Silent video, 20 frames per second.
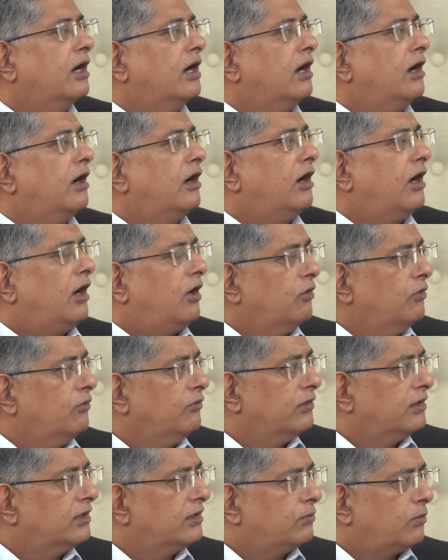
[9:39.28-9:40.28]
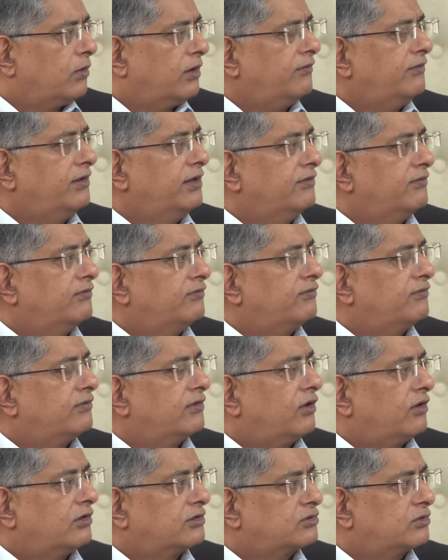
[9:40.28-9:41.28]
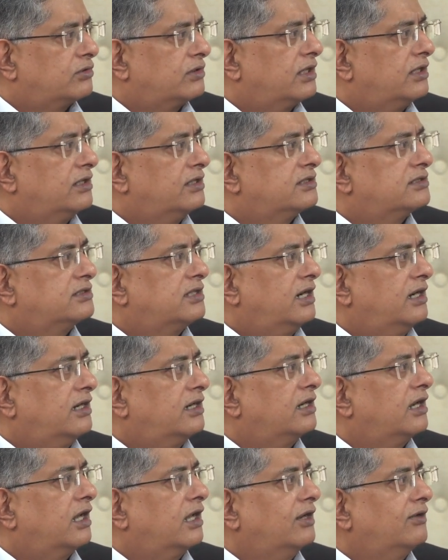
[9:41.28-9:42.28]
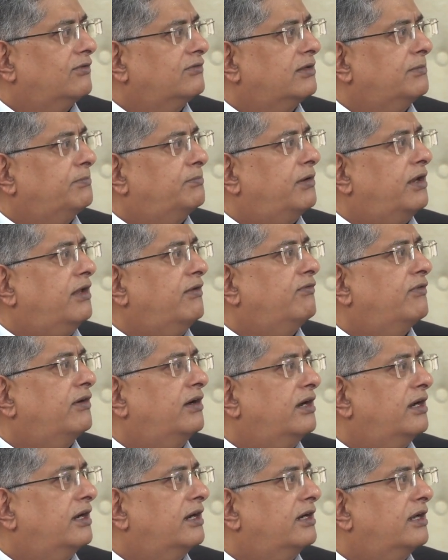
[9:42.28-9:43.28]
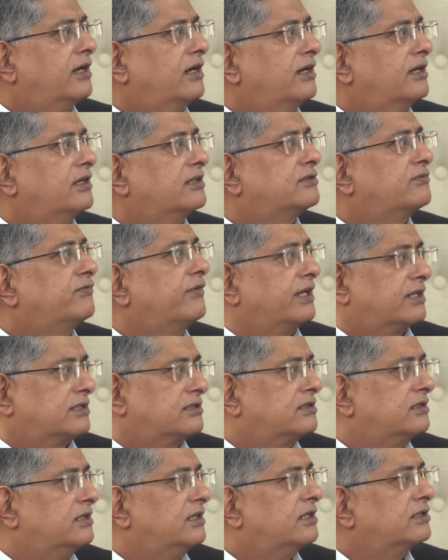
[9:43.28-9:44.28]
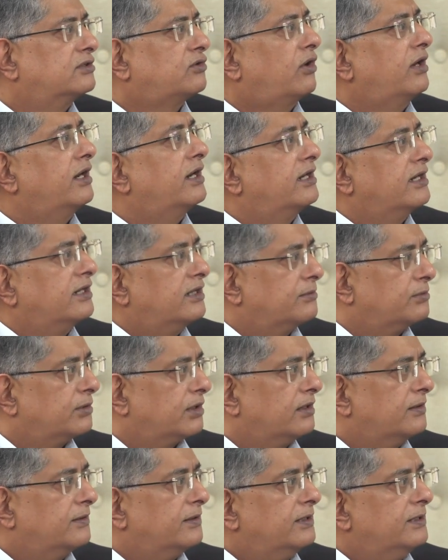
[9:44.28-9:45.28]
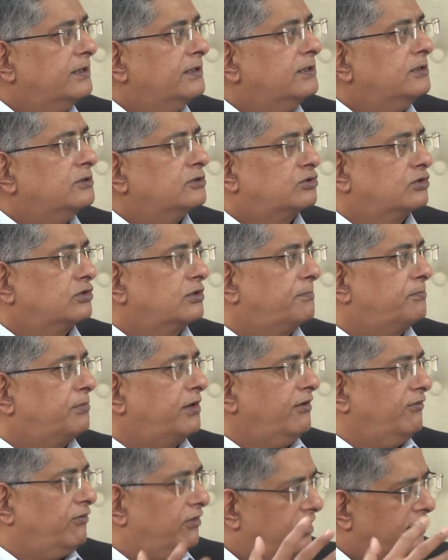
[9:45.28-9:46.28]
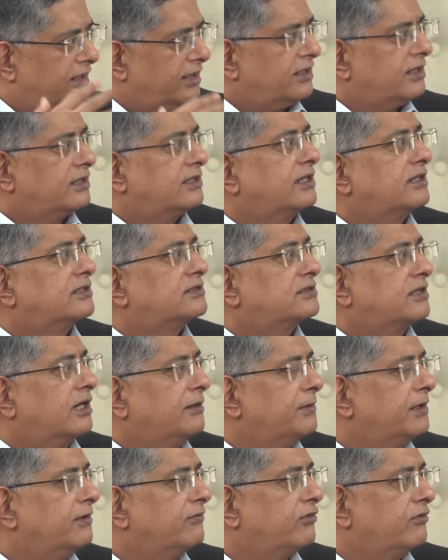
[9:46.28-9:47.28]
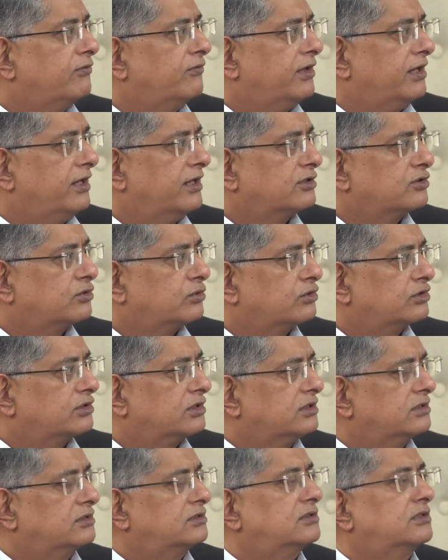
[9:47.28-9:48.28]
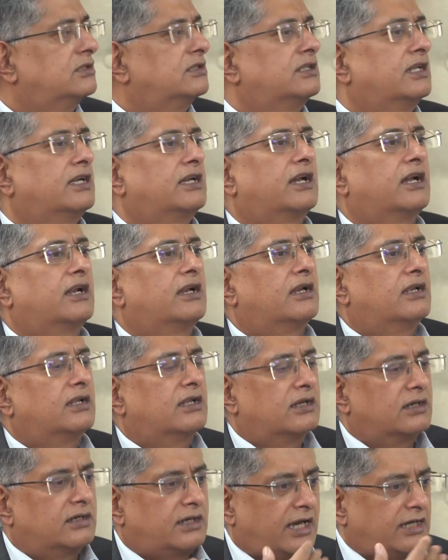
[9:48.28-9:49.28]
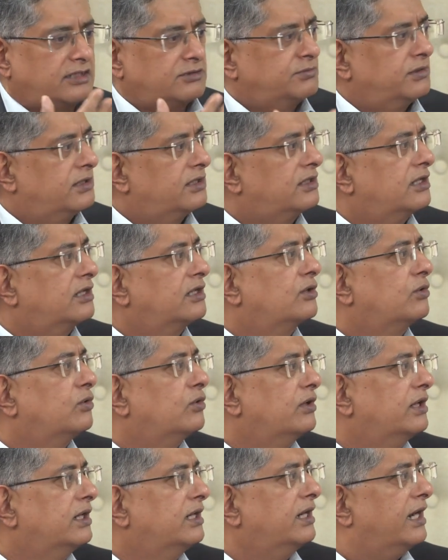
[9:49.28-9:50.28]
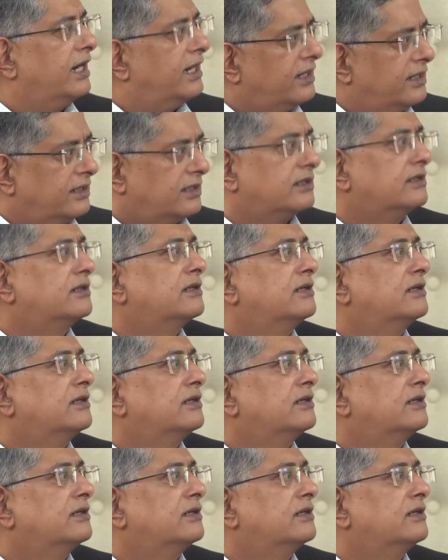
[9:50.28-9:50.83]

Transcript: However, what we have also done is that none of the pre-filled data is fixed. It is all editable. So the pre-filled data that has come in from various sources, the taxpayer can go and edit.